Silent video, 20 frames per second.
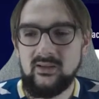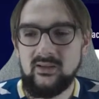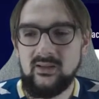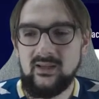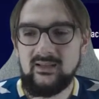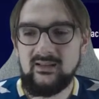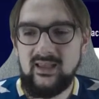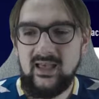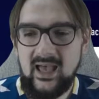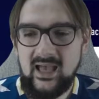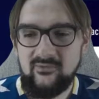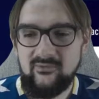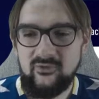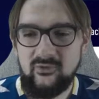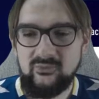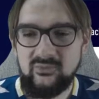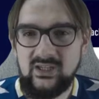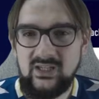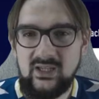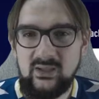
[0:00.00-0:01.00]
attack
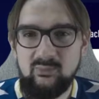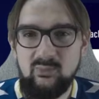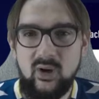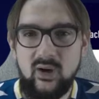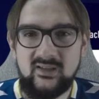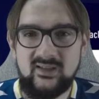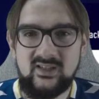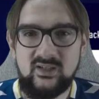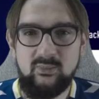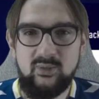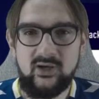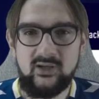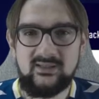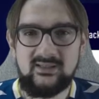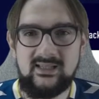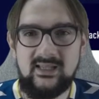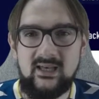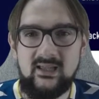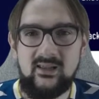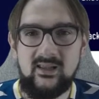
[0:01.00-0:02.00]
from deep, box-to-box
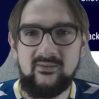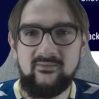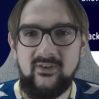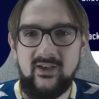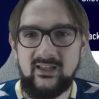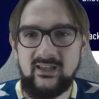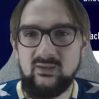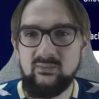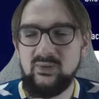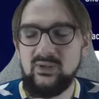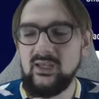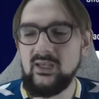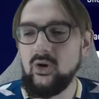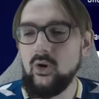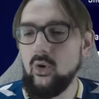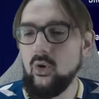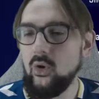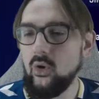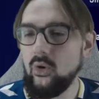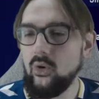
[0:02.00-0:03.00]
style like Van de Beek,
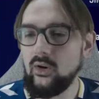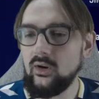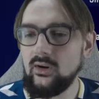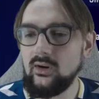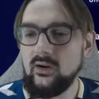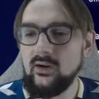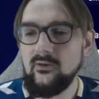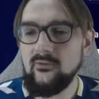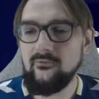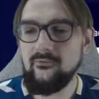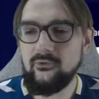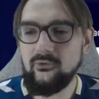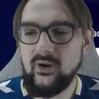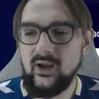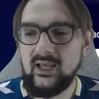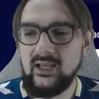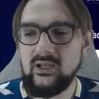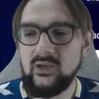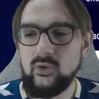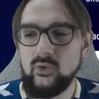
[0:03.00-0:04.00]
or
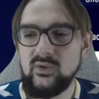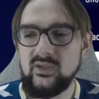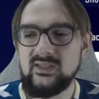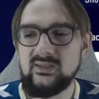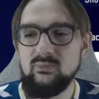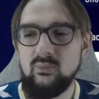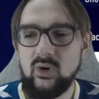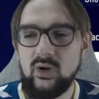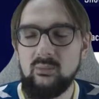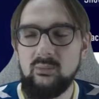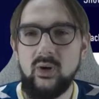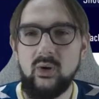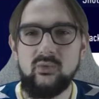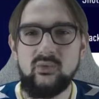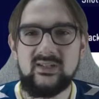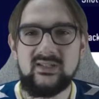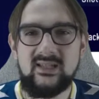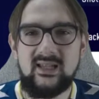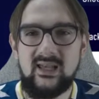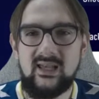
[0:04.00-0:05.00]
Fred, who is more about
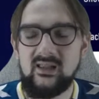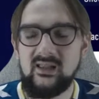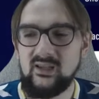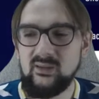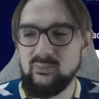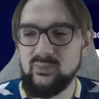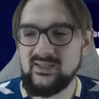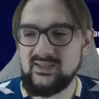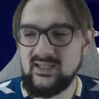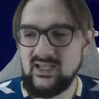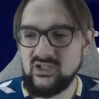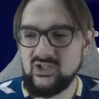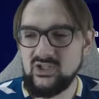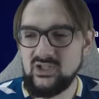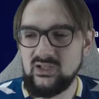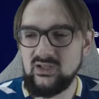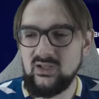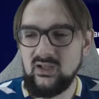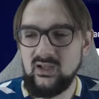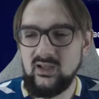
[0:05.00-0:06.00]
recycling
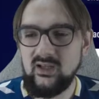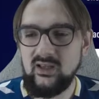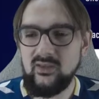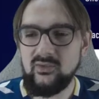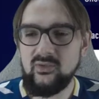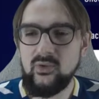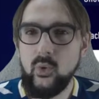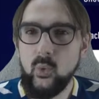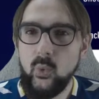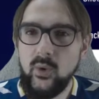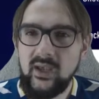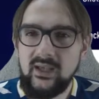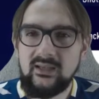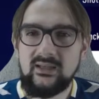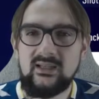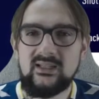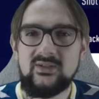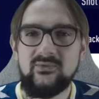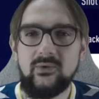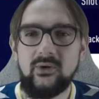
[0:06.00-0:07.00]
possession. The
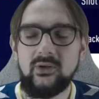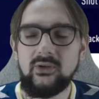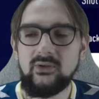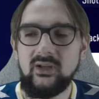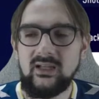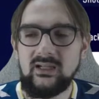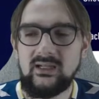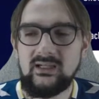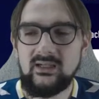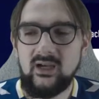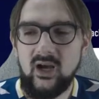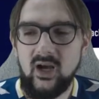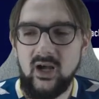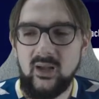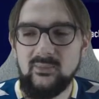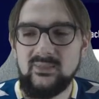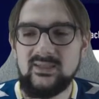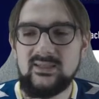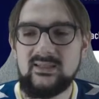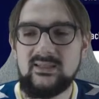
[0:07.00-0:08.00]
weakness for United
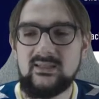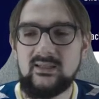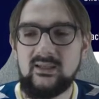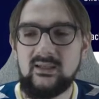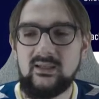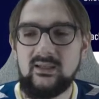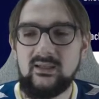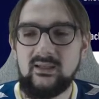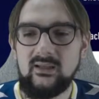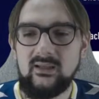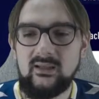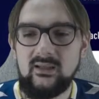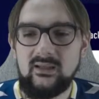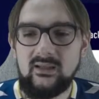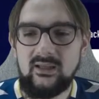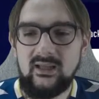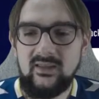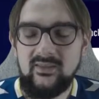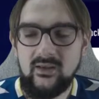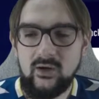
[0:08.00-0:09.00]
comes
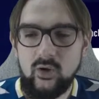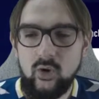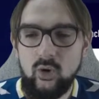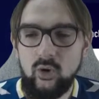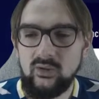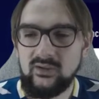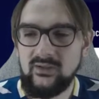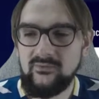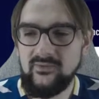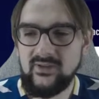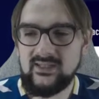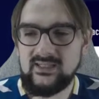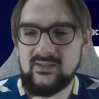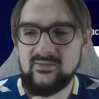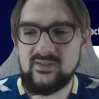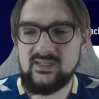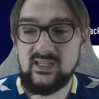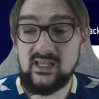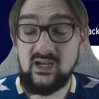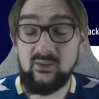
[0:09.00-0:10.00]
in their whole
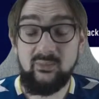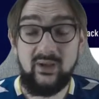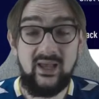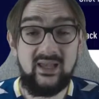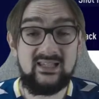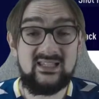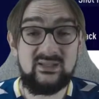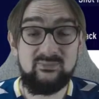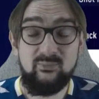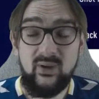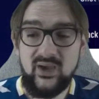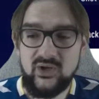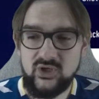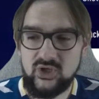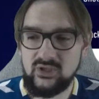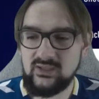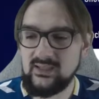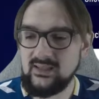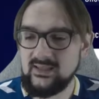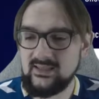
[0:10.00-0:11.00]
defensive setup,
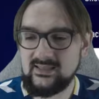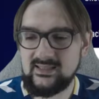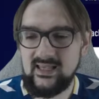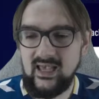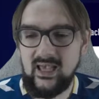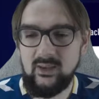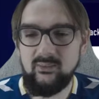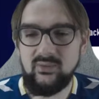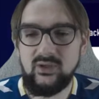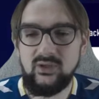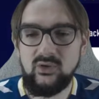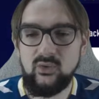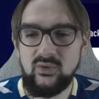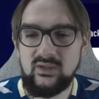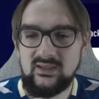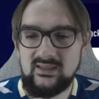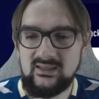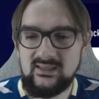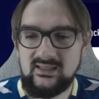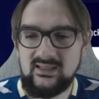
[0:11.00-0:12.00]
especially this game. You
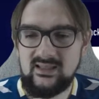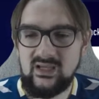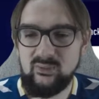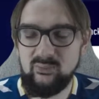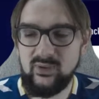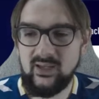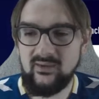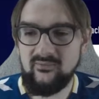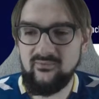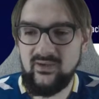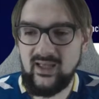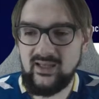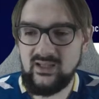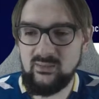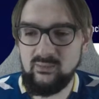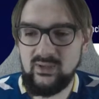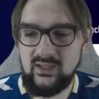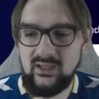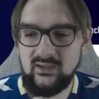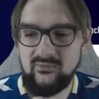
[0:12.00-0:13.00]
can see they're playing Van de
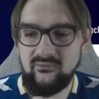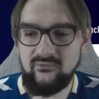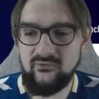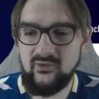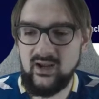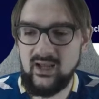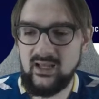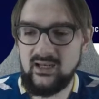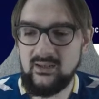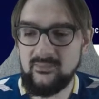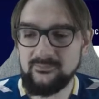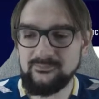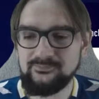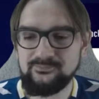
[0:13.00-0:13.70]
Beek and Fred,